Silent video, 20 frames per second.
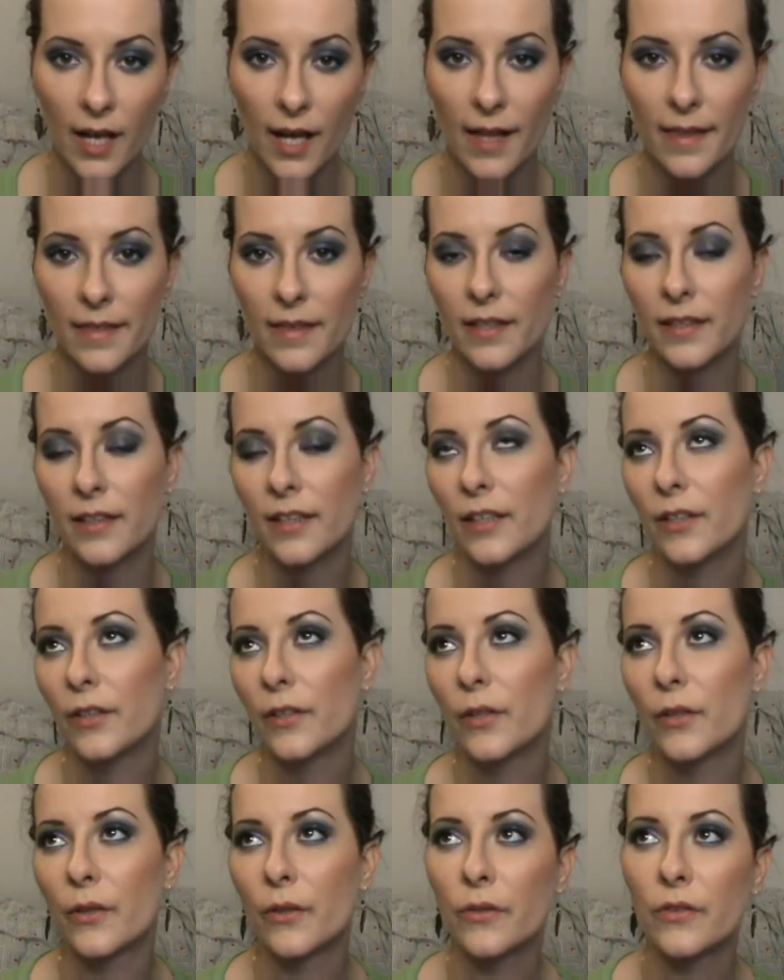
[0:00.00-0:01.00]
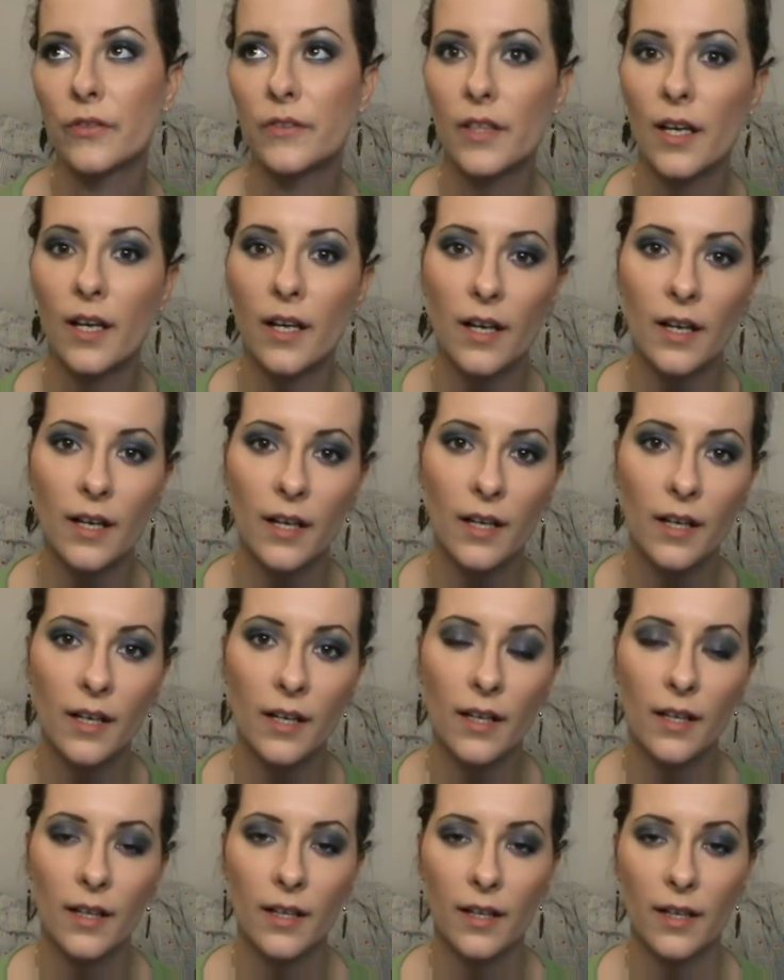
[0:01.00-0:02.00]
And then he used
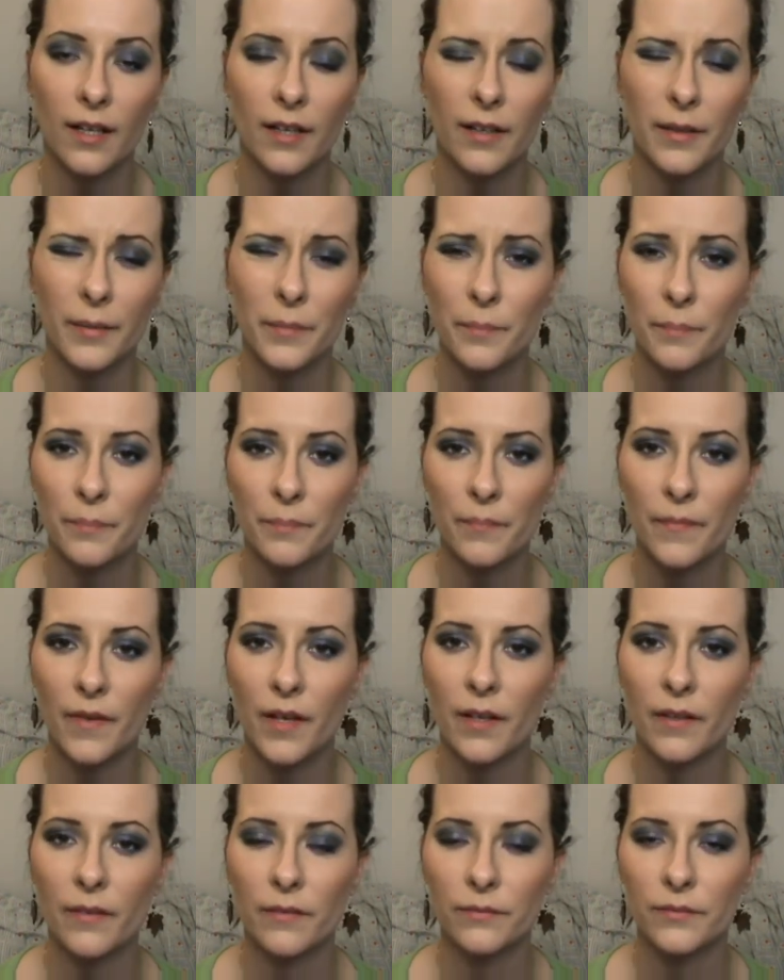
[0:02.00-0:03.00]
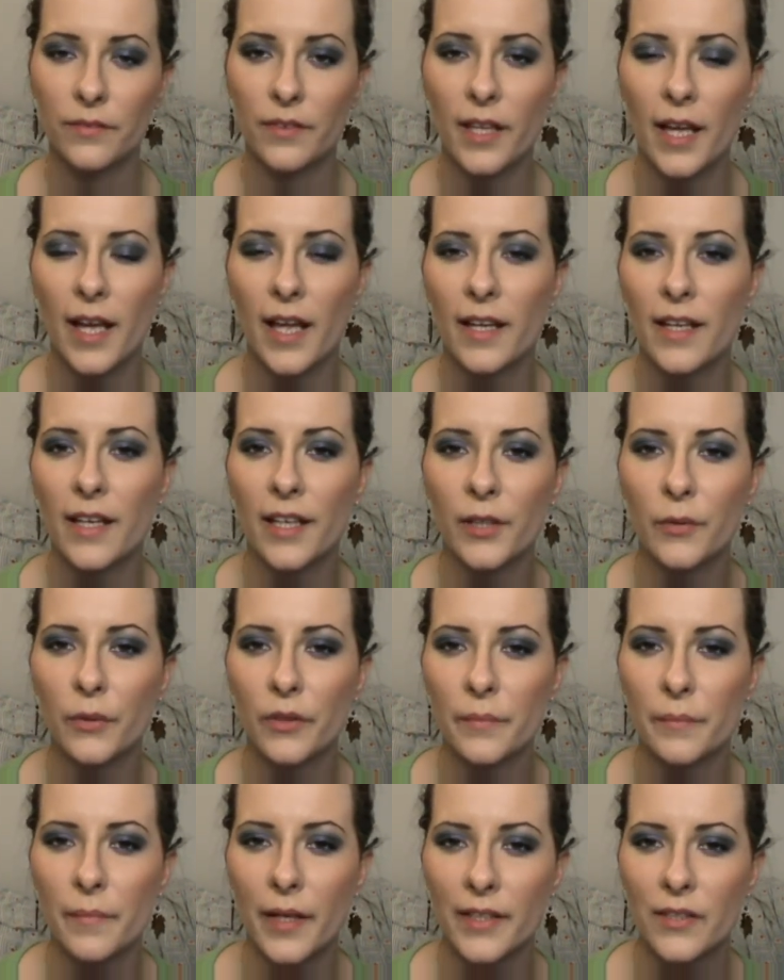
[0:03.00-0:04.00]
their
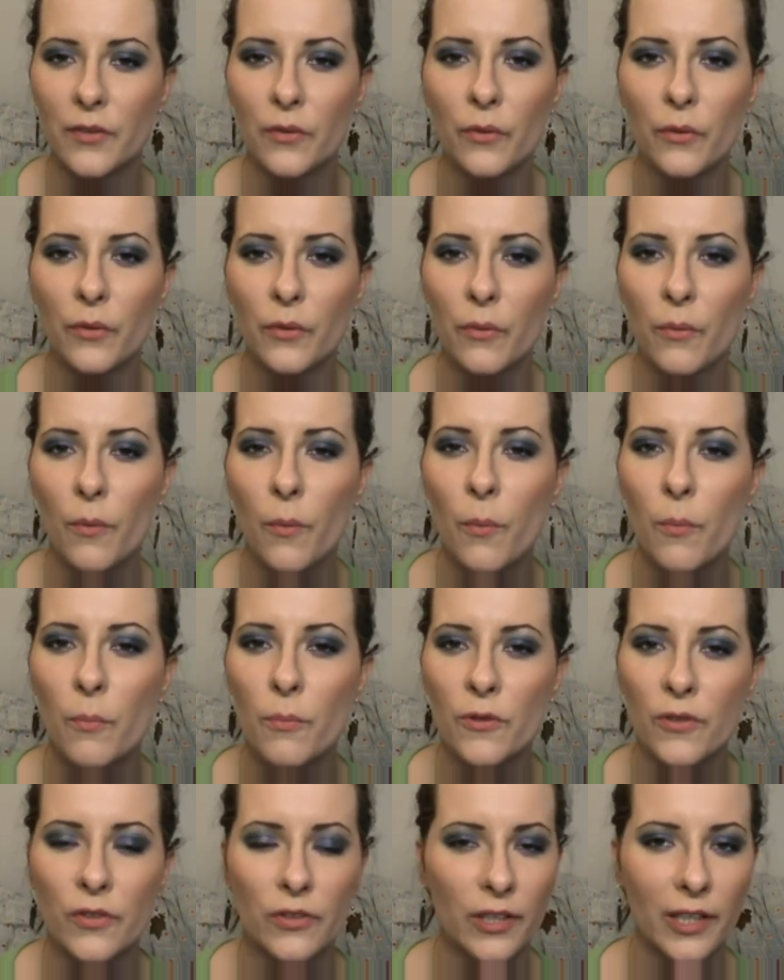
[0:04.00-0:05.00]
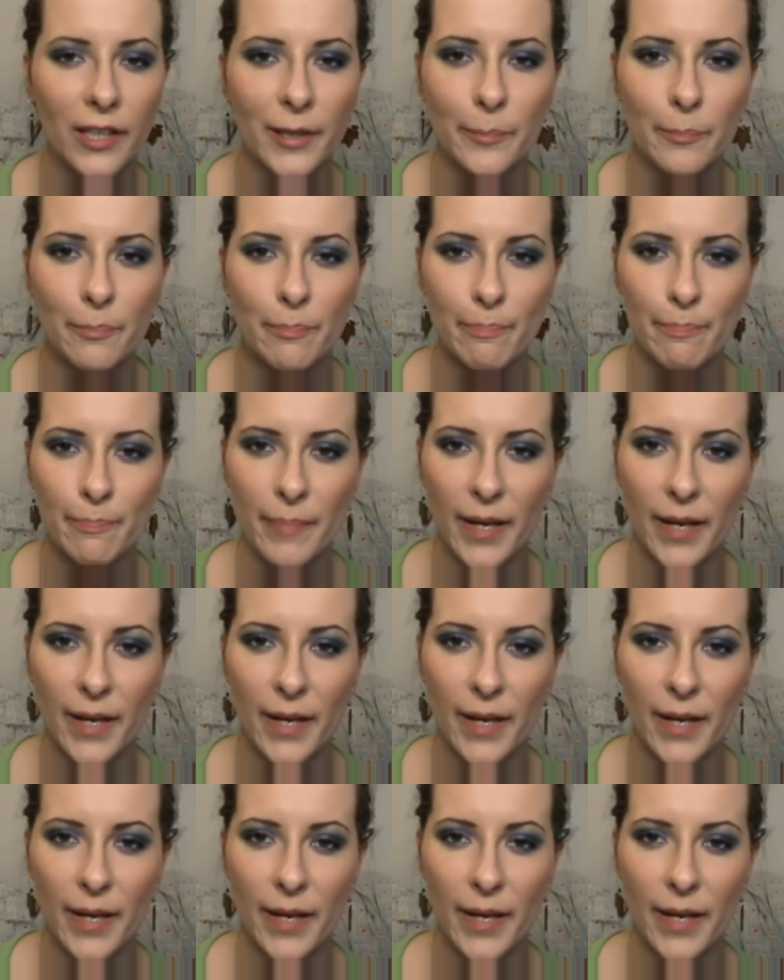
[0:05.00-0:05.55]
liquid metal cream